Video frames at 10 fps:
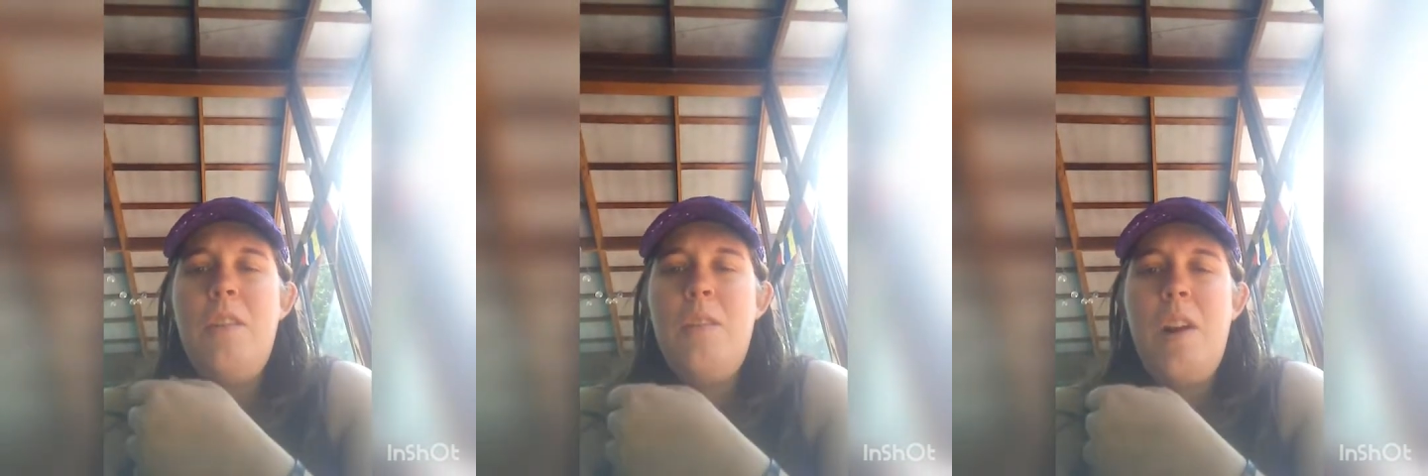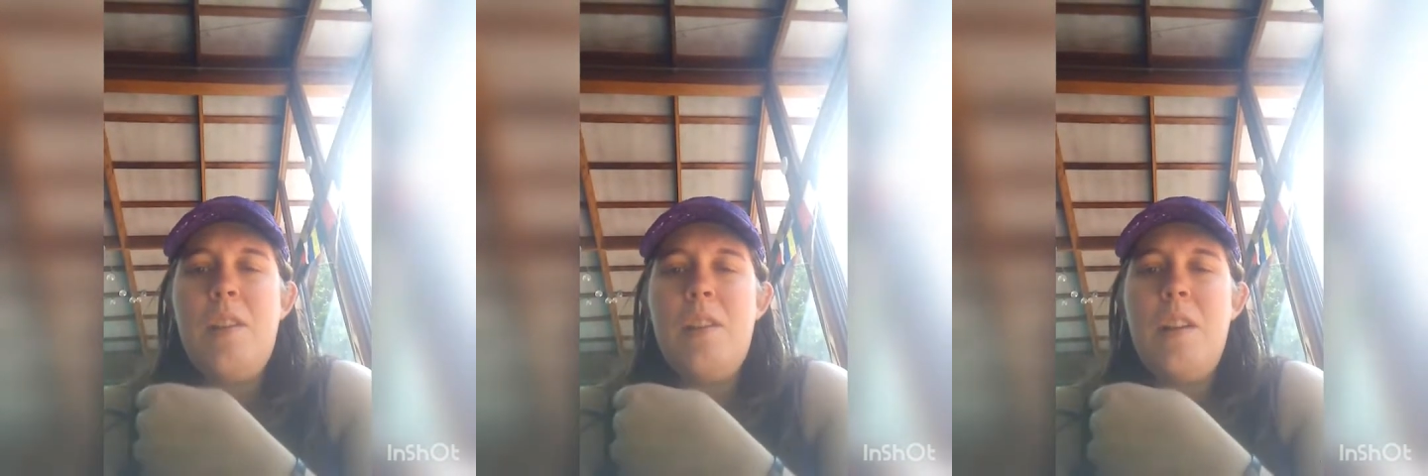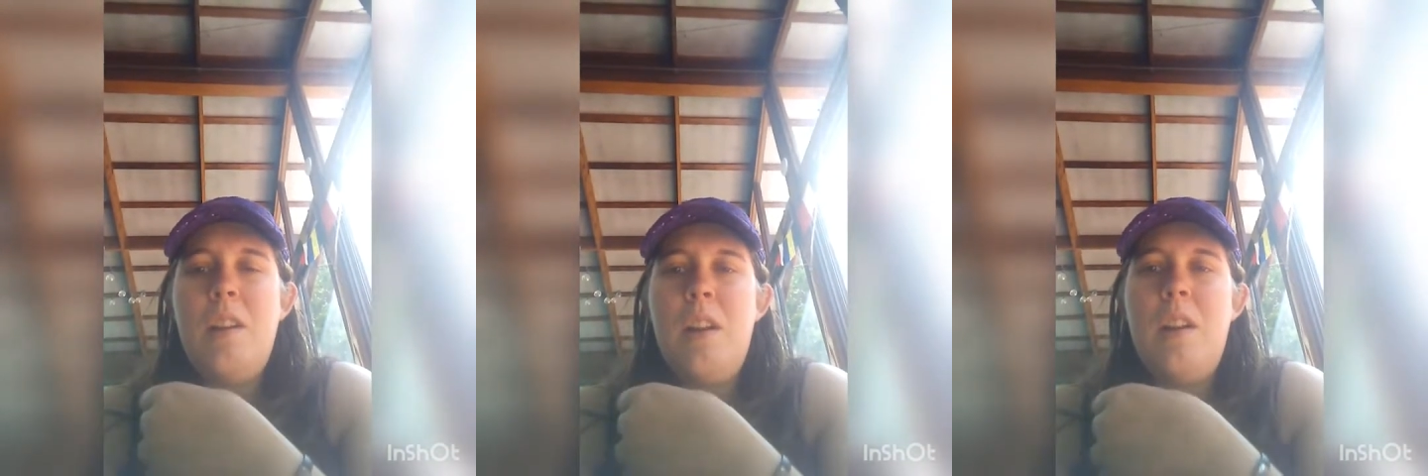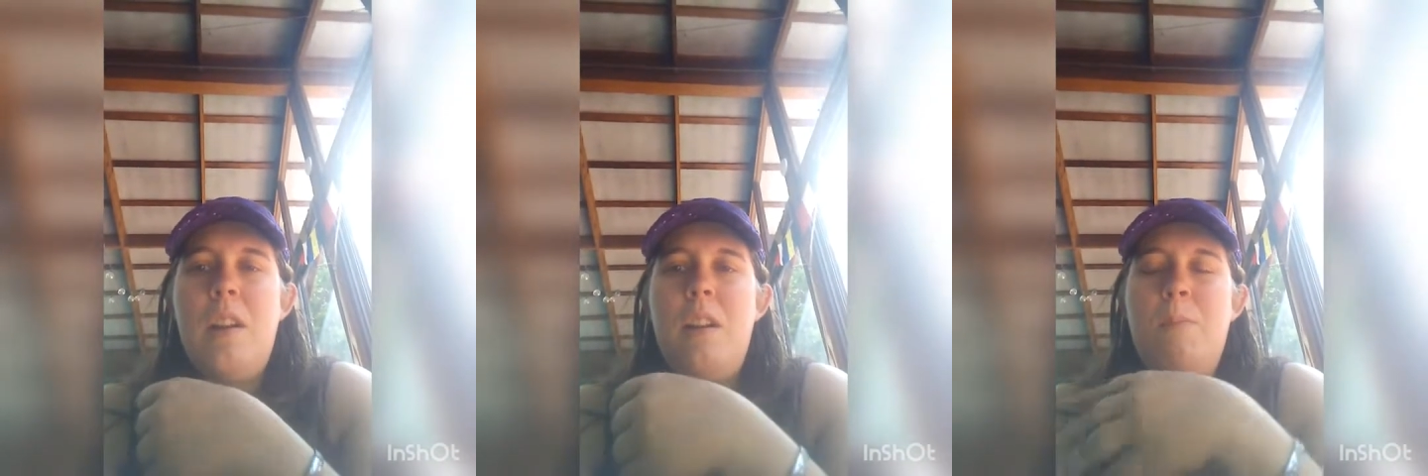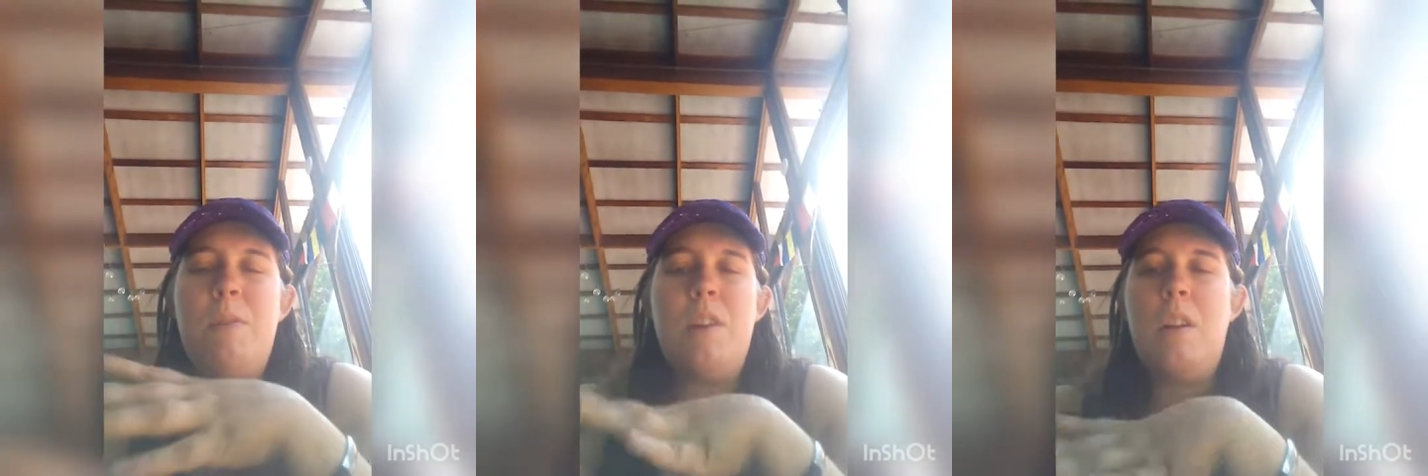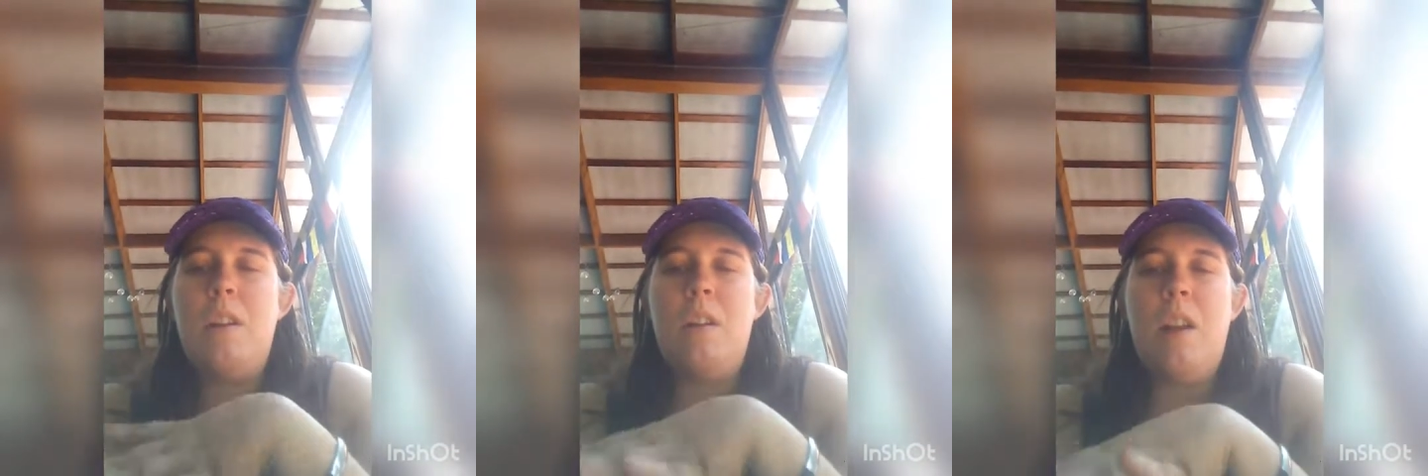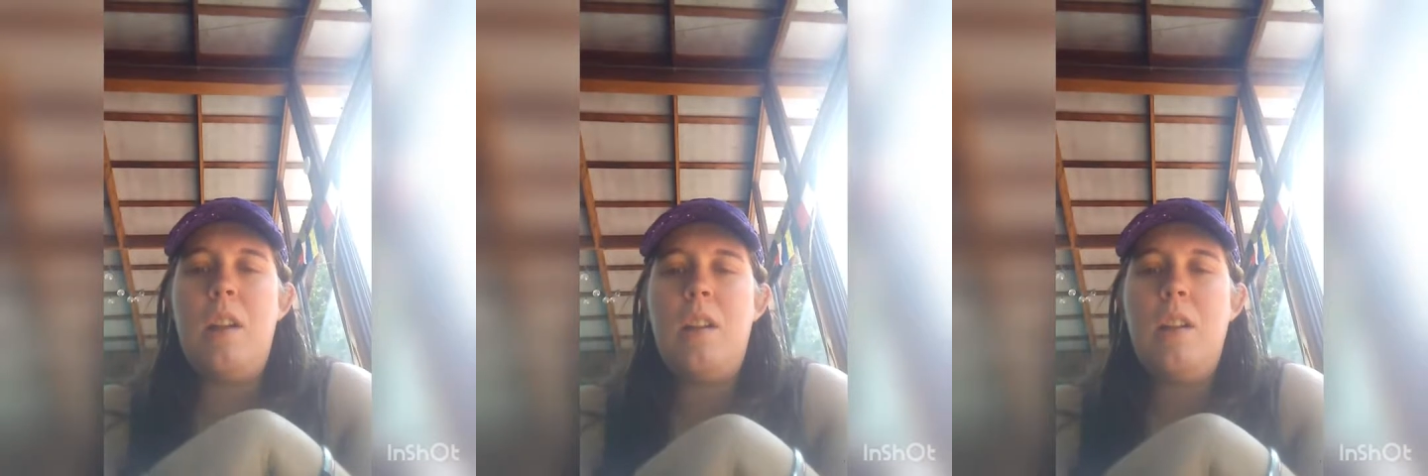frosted a particular
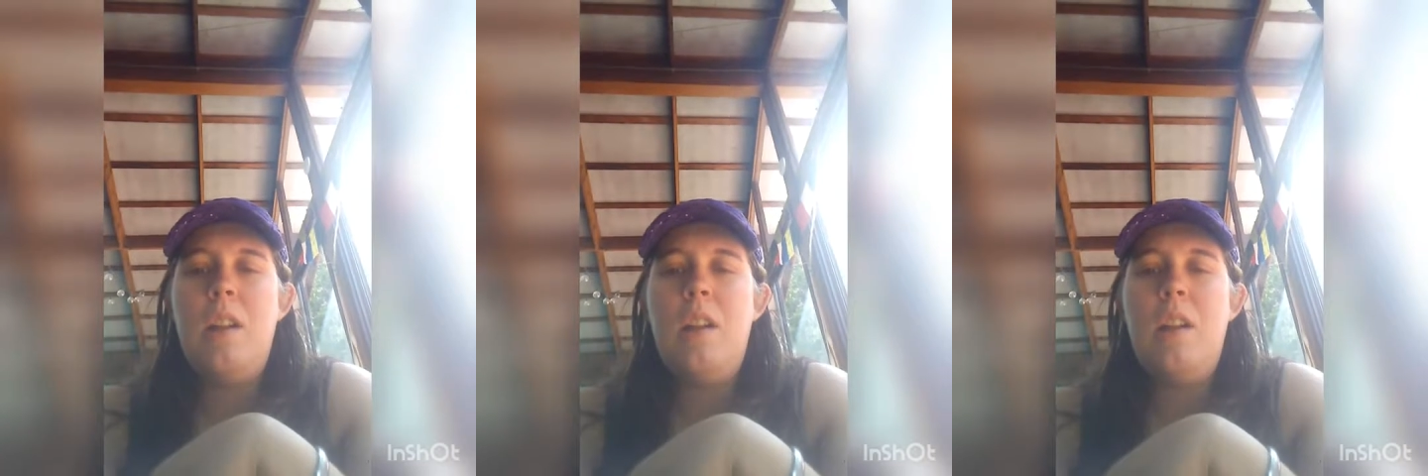color,